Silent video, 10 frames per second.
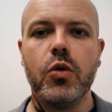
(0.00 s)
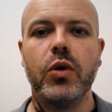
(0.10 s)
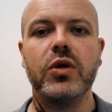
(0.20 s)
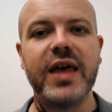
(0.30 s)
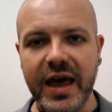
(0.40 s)

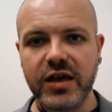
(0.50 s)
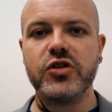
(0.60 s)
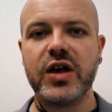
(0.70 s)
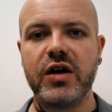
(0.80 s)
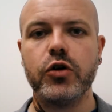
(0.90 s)
Well, get
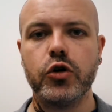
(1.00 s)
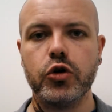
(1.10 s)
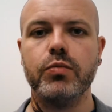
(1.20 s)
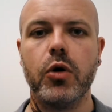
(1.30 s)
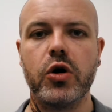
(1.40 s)
yourself a
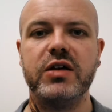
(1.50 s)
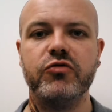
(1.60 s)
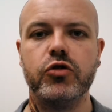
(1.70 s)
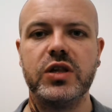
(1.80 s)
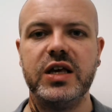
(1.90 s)
good morning
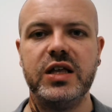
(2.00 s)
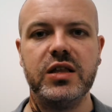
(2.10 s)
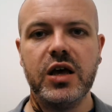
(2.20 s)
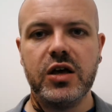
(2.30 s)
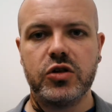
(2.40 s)
routine